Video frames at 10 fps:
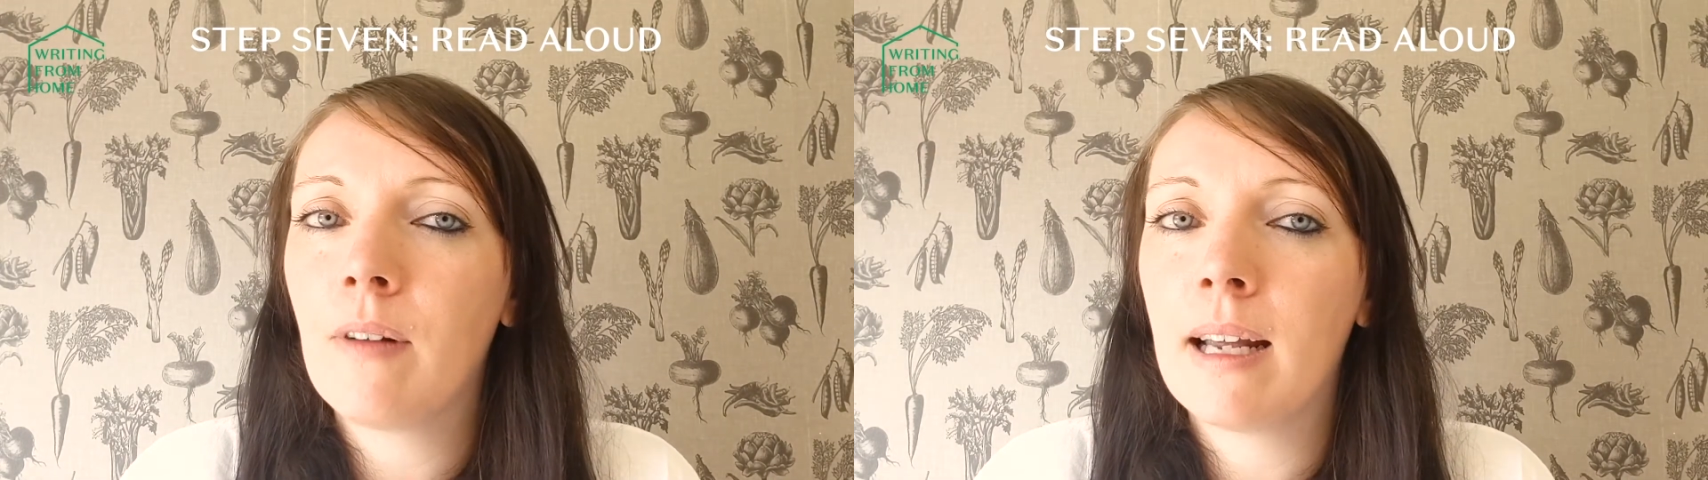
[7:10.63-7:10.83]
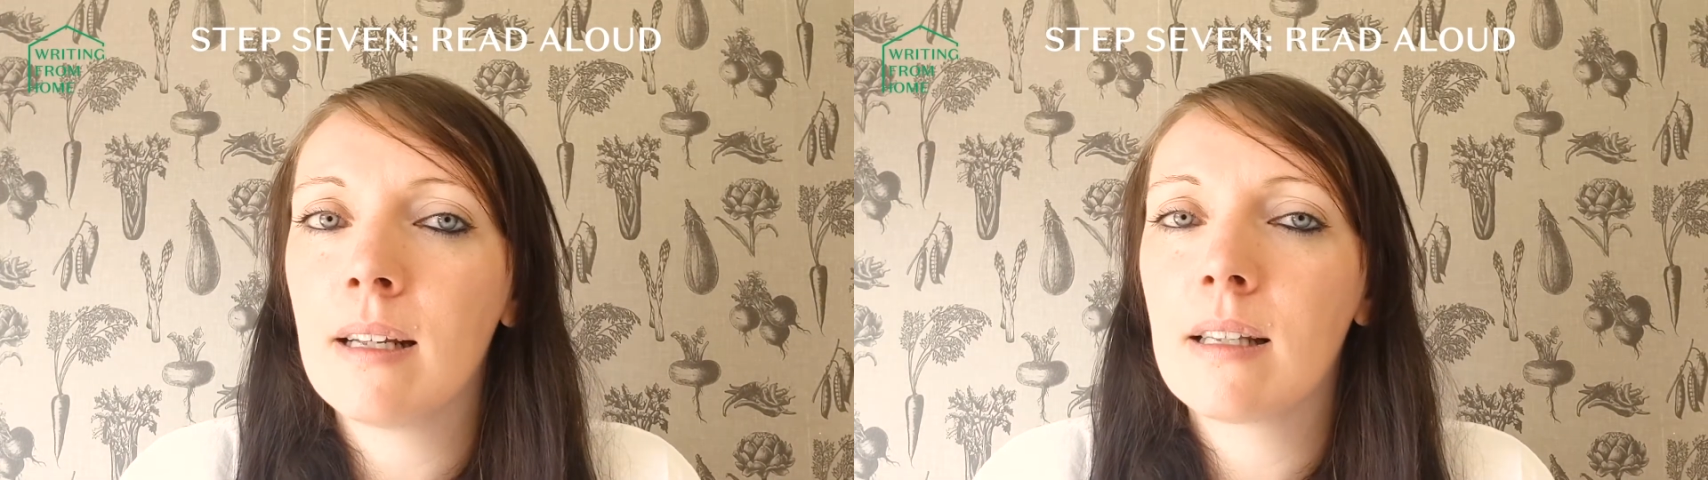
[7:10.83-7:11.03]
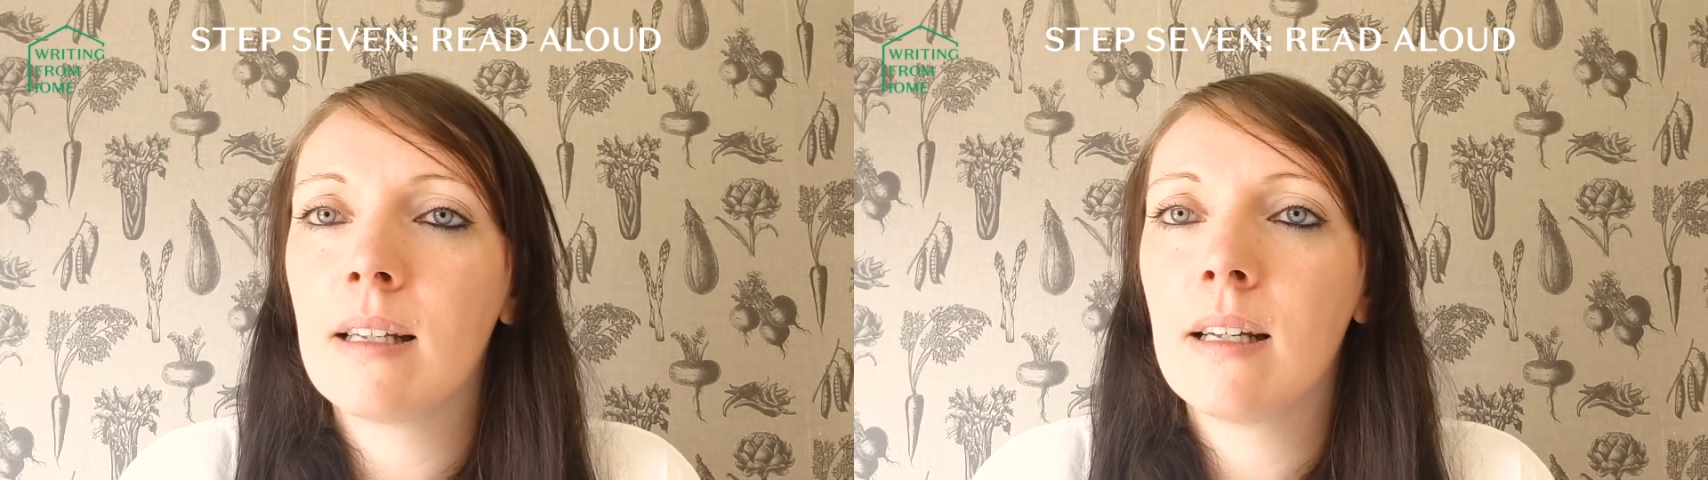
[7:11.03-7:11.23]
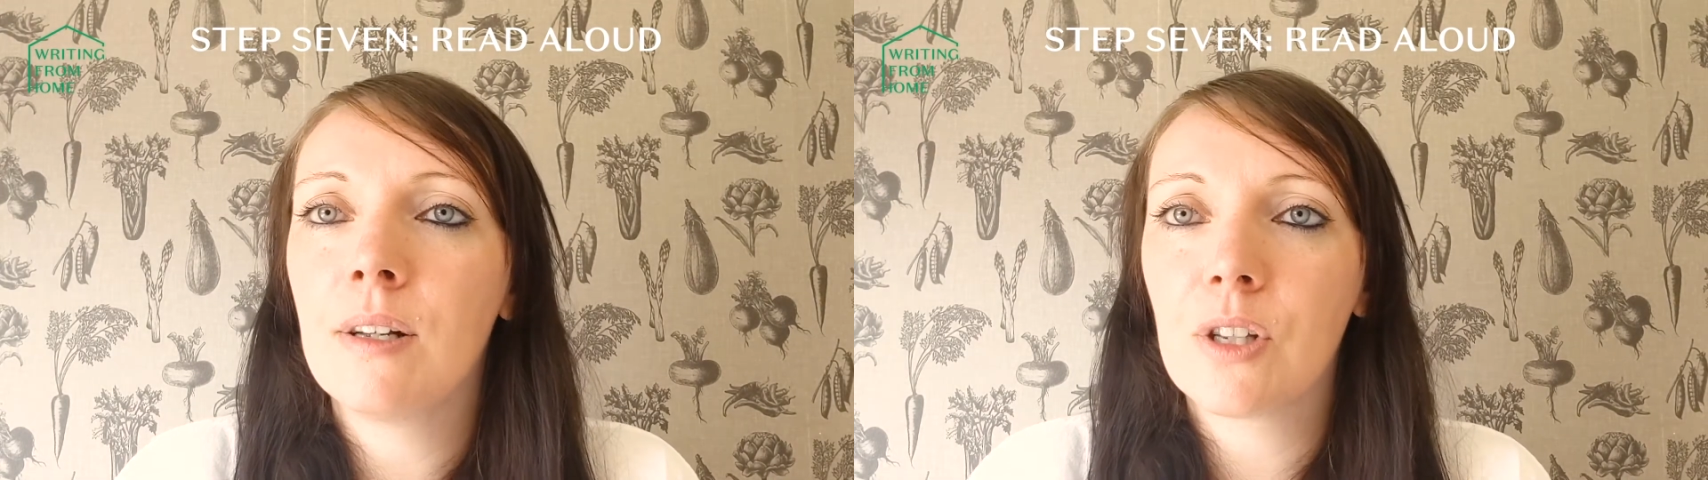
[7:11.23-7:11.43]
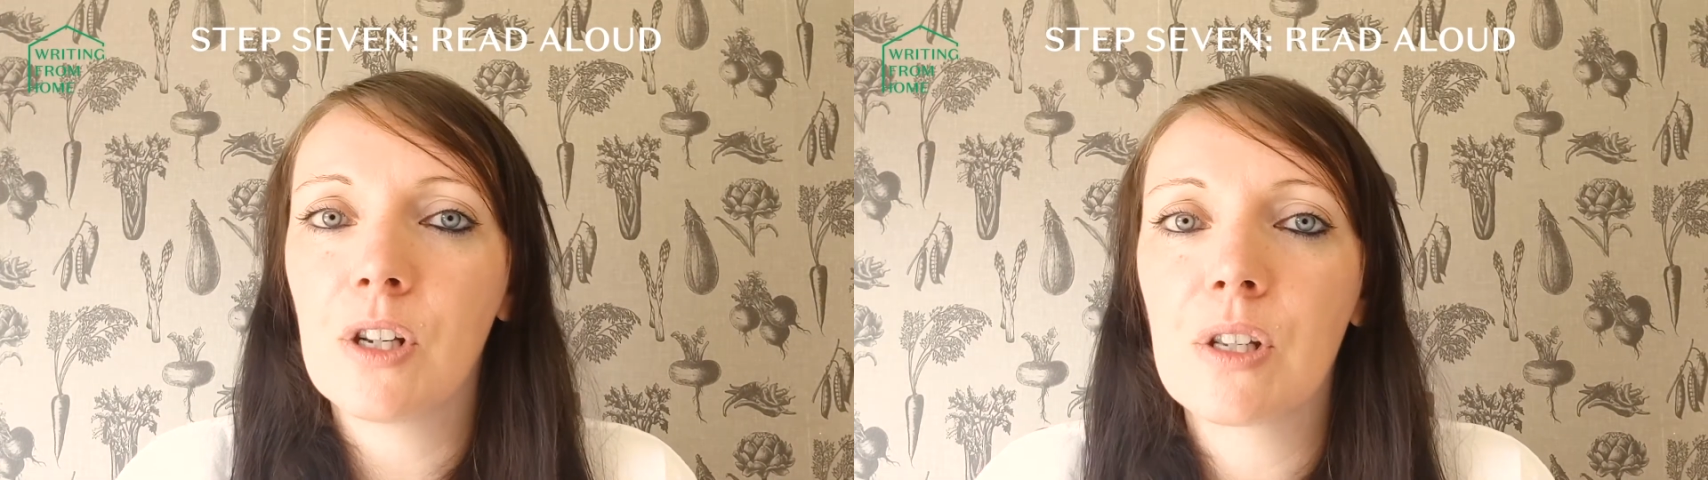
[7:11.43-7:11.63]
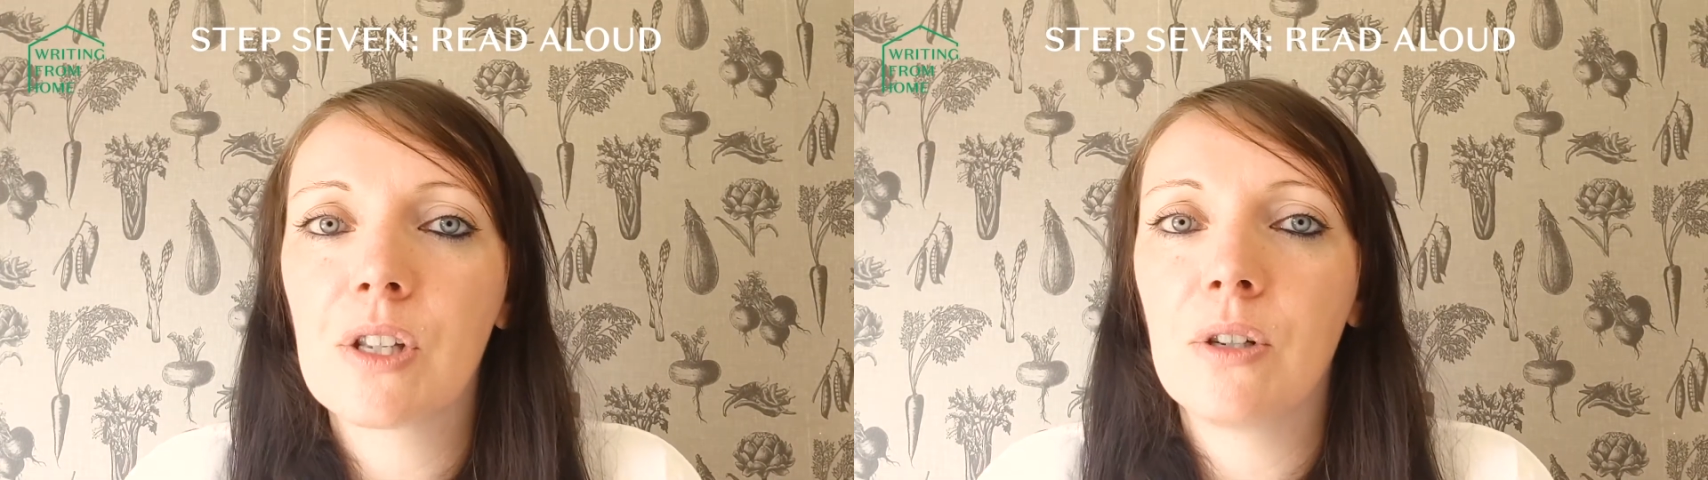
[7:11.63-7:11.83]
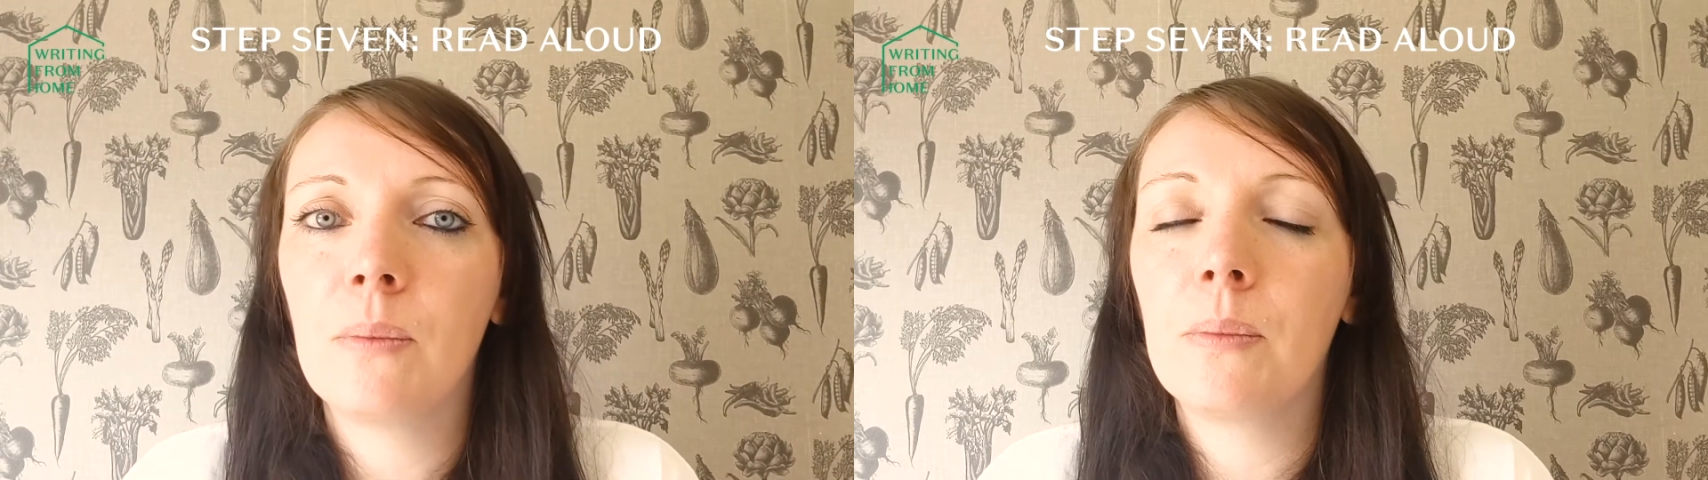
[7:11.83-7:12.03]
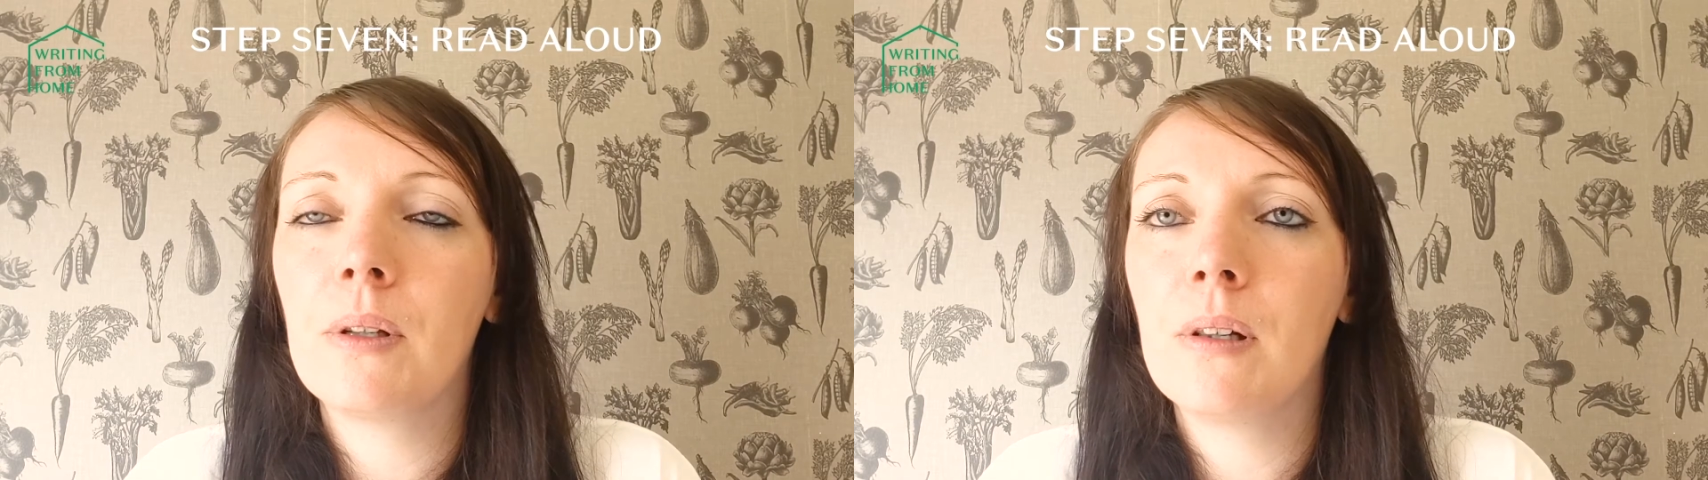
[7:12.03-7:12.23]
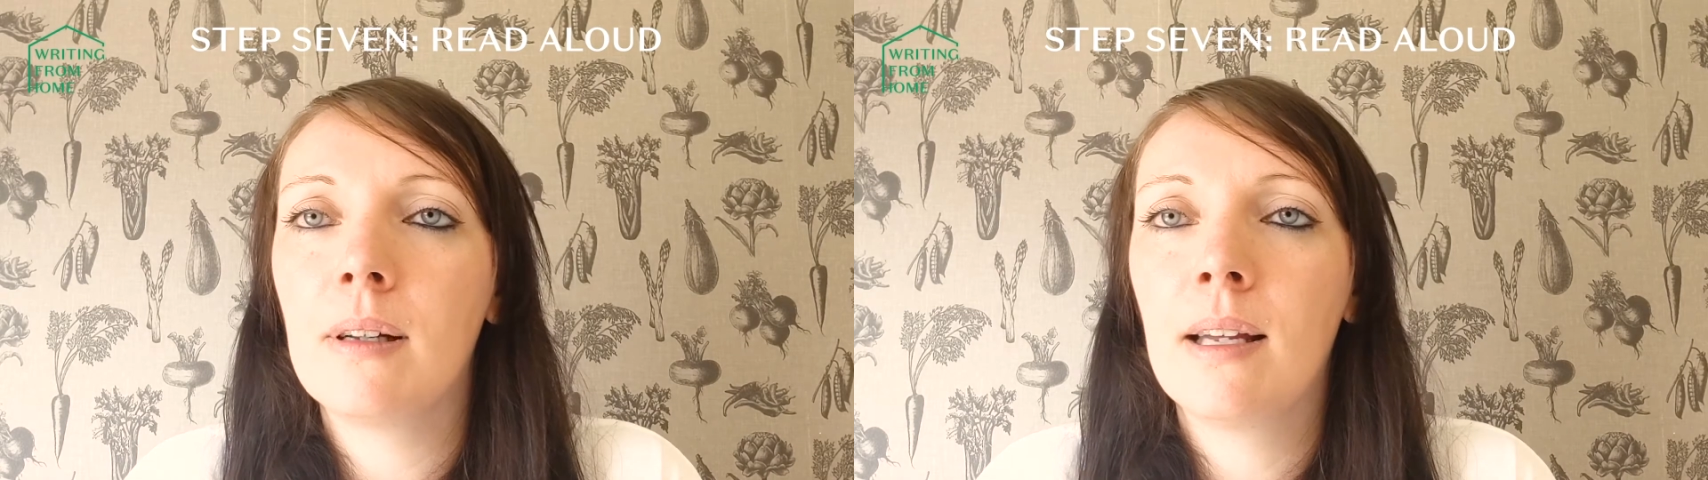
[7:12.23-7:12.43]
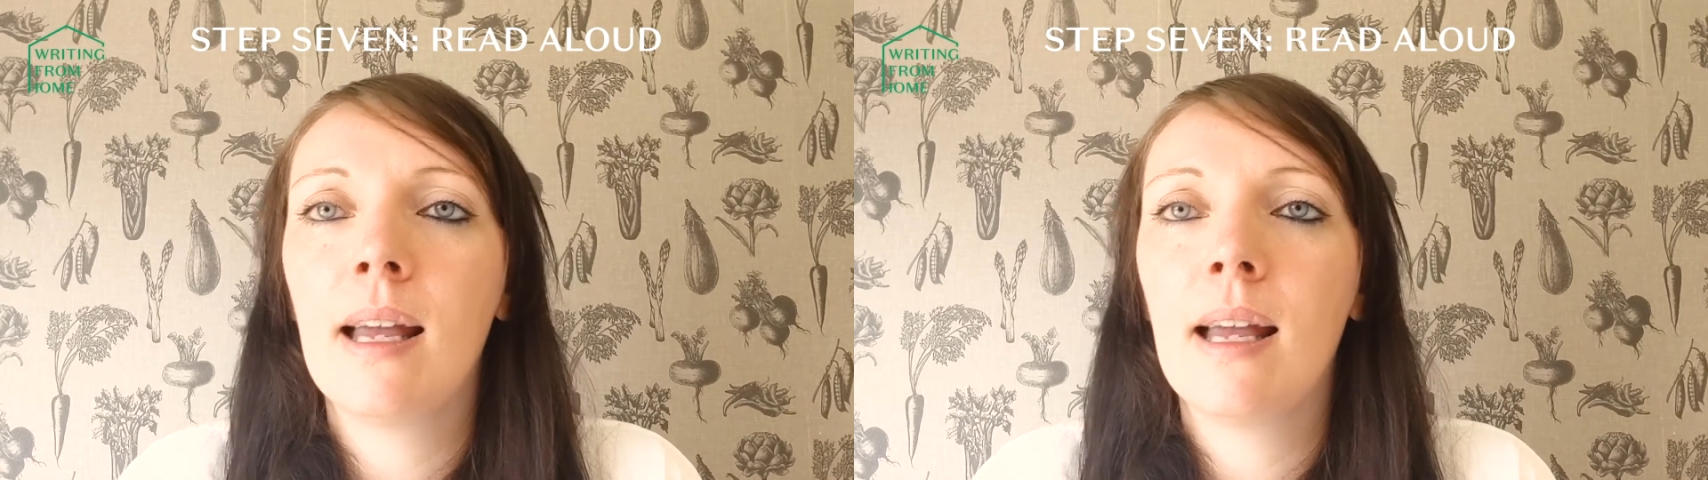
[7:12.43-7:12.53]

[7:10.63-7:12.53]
right? Do you stumble?